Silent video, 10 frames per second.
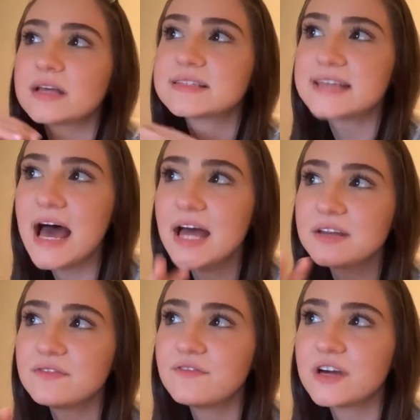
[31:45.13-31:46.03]

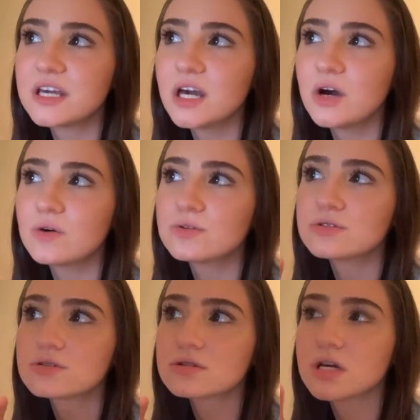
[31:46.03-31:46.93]
Ten
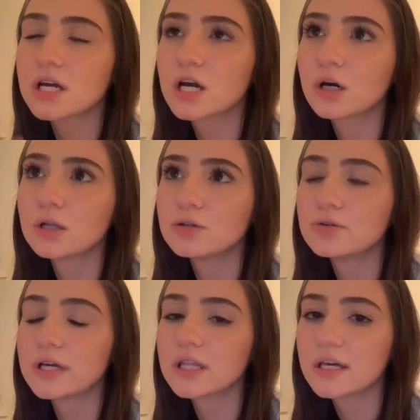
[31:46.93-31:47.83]
videos,
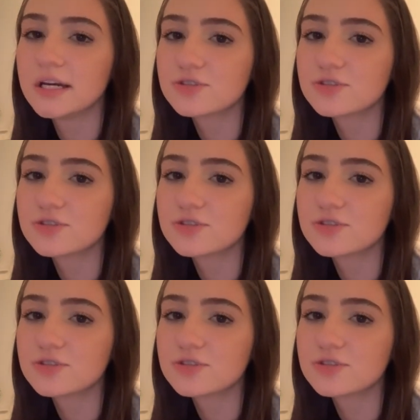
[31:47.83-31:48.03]
including the